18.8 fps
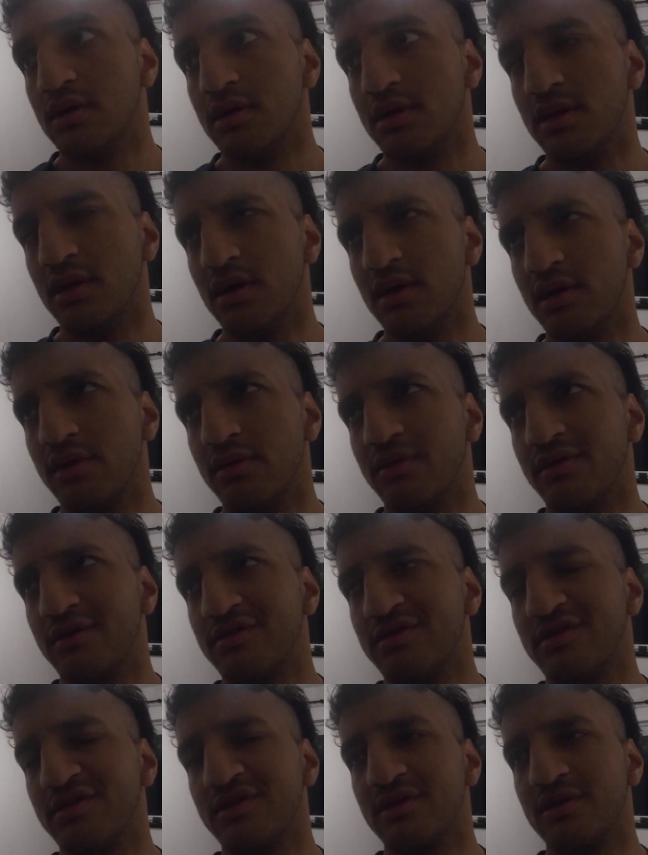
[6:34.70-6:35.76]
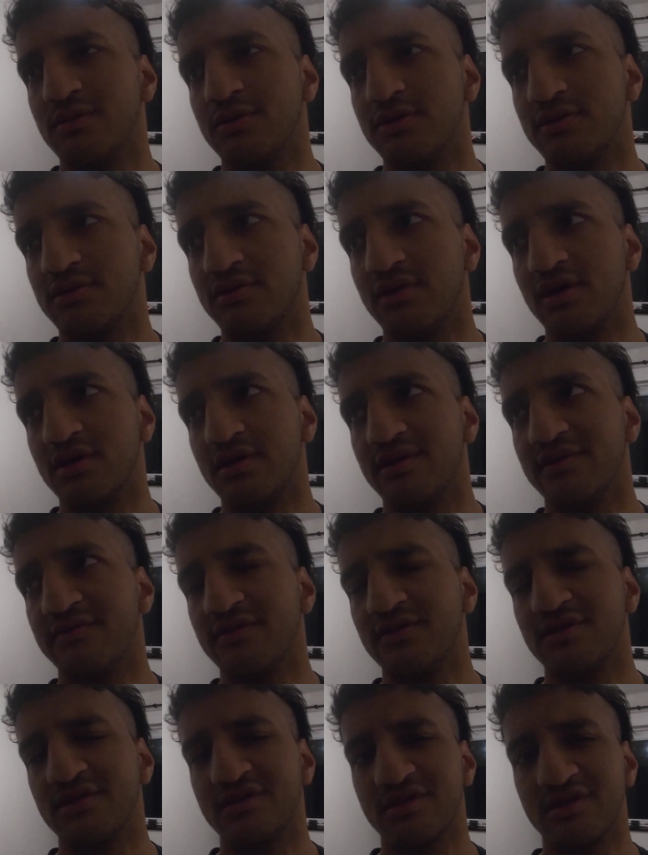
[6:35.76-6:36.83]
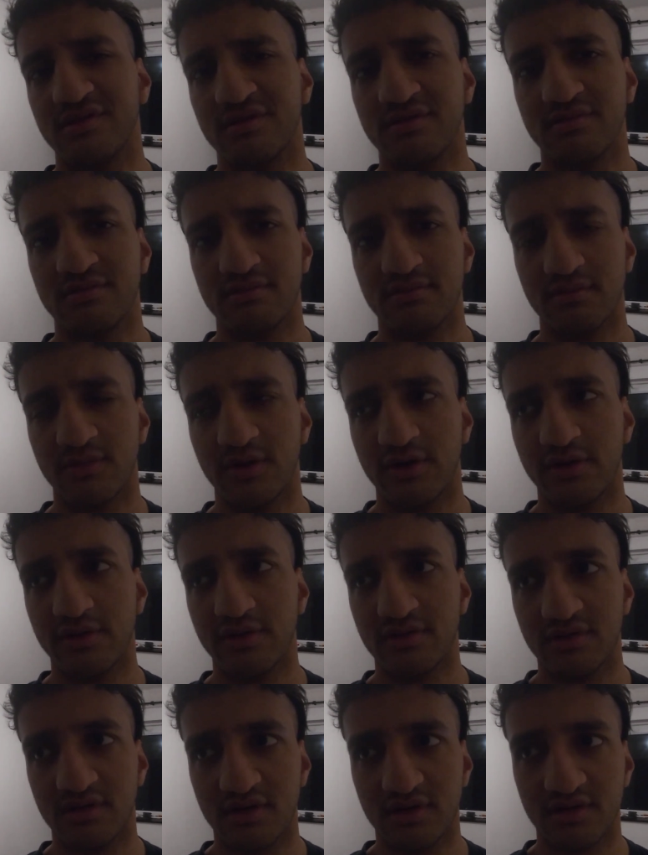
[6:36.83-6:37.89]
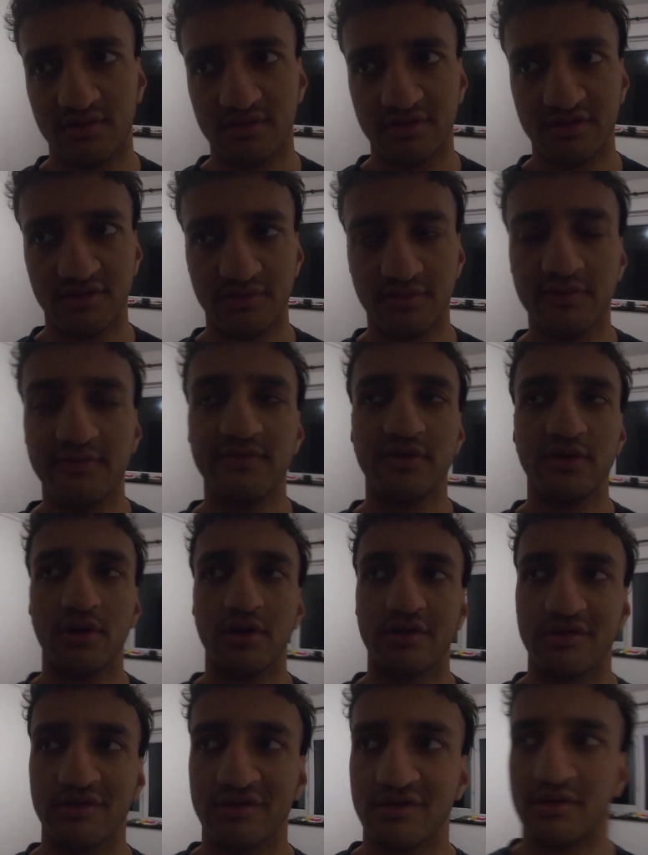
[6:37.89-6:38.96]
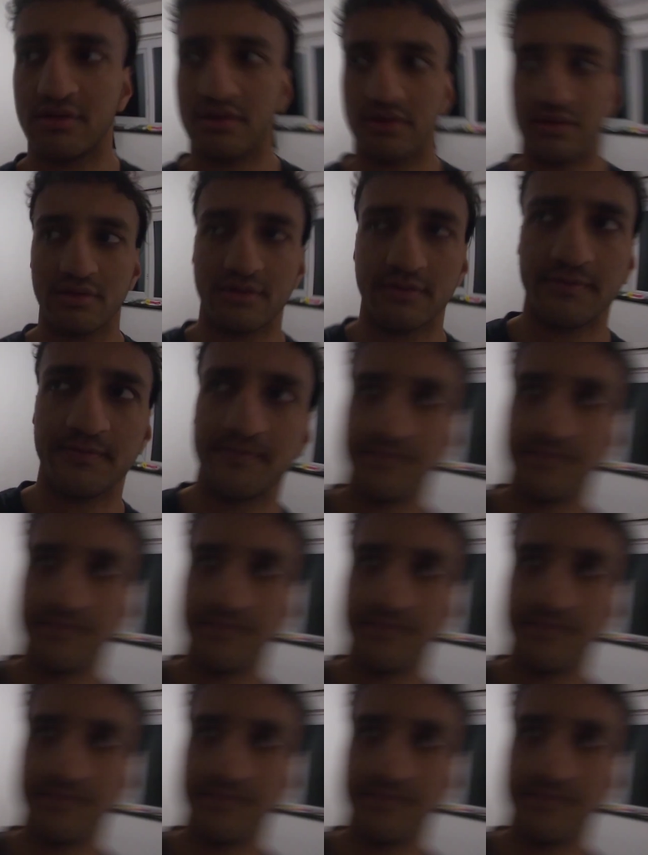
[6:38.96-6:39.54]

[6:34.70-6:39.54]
and I don't know what else to say about the Kraken. I think that's about it. Yeah. So moving on is I don't know